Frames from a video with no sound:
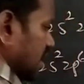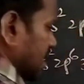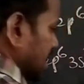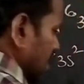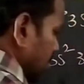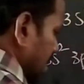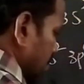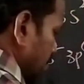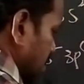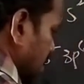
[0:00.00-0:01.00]
it can be
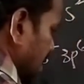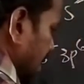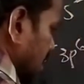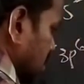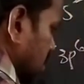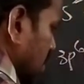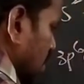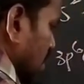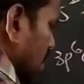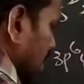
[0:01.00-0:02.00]
represented as
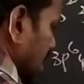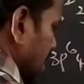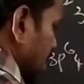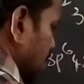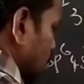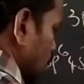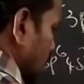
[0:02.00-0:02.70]
ns2,